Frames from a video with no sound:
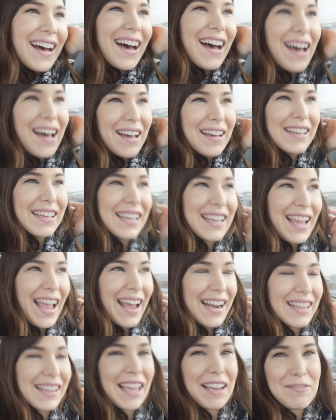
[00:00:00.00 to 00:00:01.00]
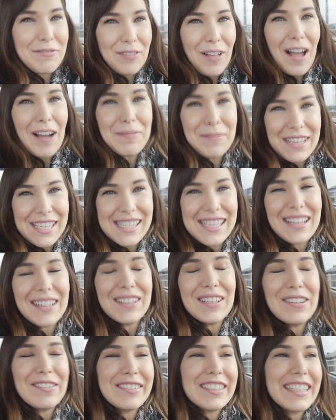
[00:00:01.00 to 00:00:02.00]
Kind of like Vlogmas
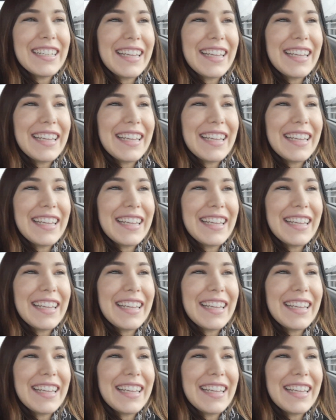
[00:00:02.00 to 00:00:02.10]
all over